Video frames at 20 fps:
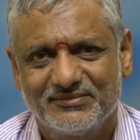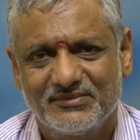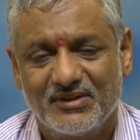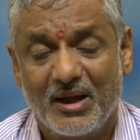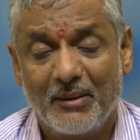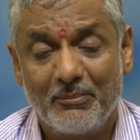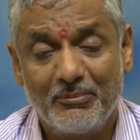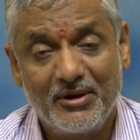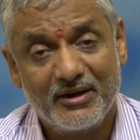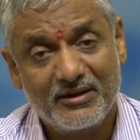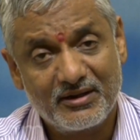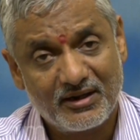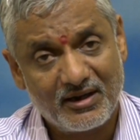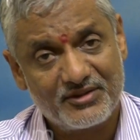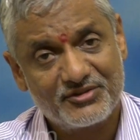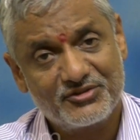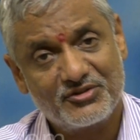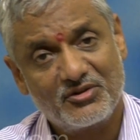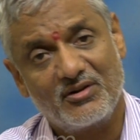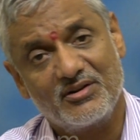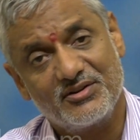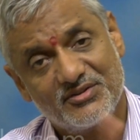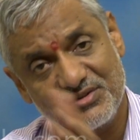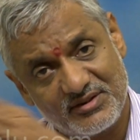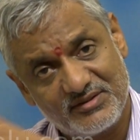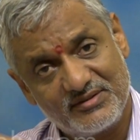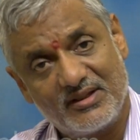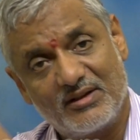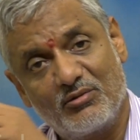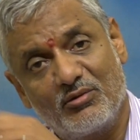Updated astrology is
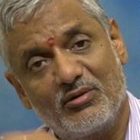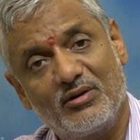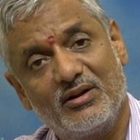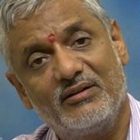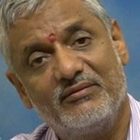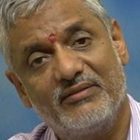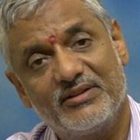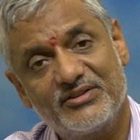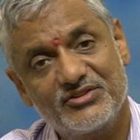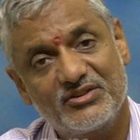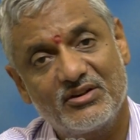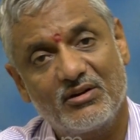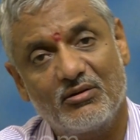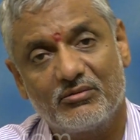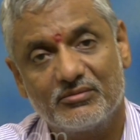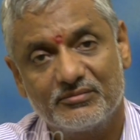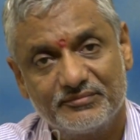there only in West now.